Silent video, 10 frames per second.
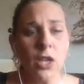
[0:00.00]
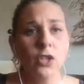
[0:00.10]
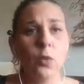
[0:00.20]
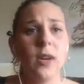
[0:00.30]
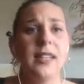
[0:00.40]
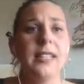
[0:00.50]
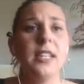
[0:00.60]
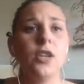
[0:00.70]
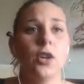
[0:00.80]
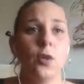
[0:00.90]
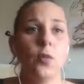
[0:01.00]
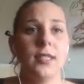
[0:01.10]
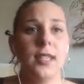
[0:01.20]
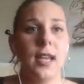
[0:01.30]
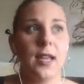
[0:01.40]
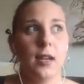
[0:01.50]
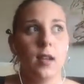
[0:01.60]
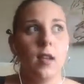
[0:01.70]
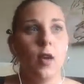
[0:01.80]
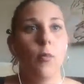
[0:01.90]
So what I didn't know was that
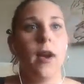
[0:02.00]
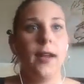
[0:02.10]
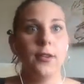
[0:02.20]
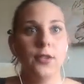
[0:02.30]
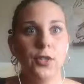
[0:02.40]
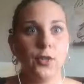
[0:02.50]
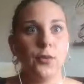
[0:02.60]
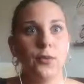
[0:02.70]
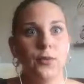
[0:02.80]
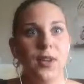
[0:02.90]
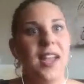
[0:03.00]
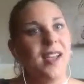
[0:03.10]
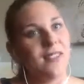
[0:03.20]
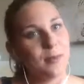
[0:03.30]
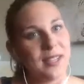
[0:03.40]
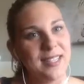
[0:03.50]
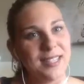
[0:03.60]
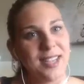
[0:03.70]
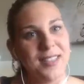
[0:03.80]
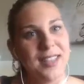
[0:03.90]
prior to having my son,